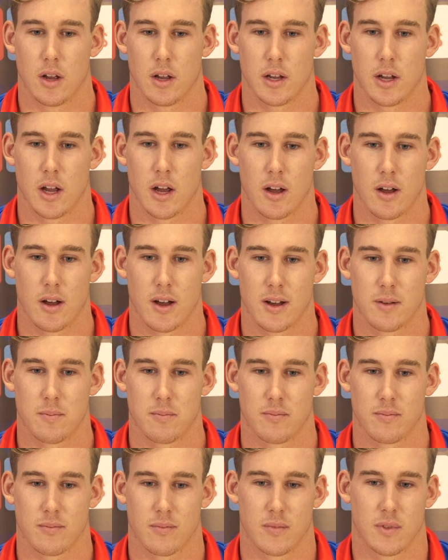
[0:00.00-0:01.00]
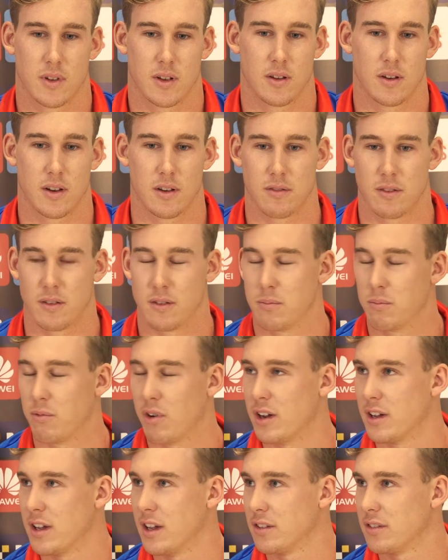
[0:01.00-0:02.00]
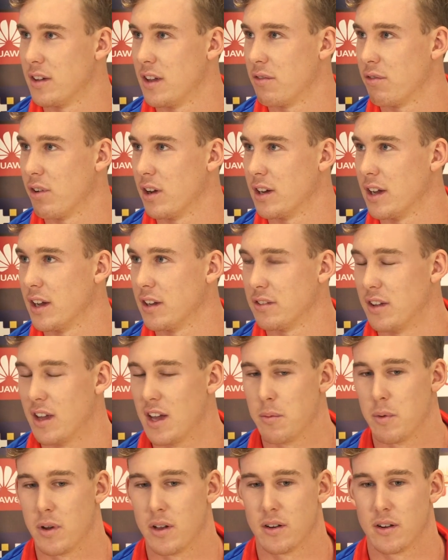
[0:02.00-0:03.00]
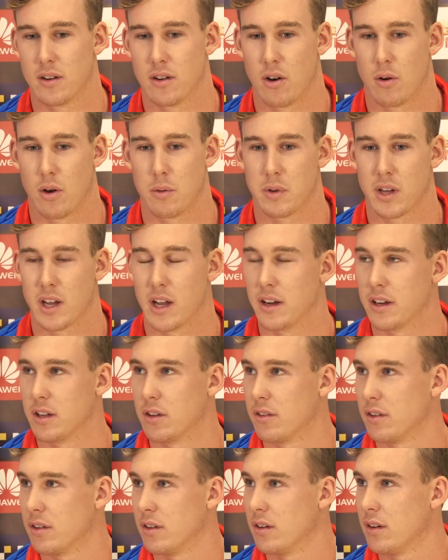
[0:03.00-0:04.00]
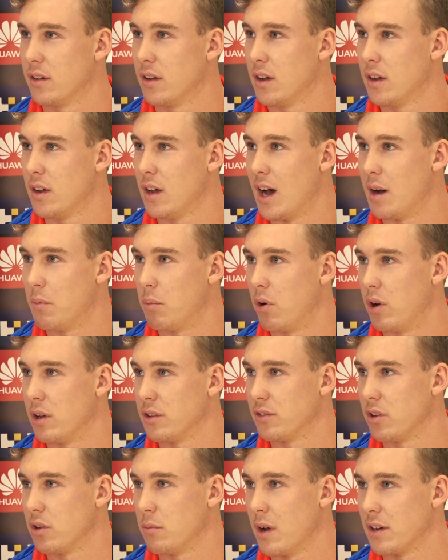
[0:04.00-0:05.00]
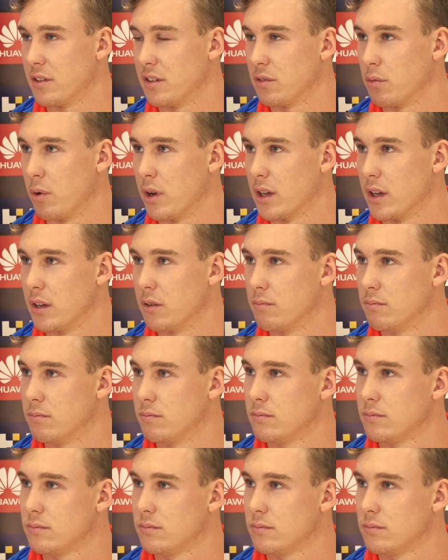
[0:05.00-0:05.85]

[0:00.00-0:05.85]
if the free kick's there, free kick's there, but I won't be counting on the umpires too much this weekend.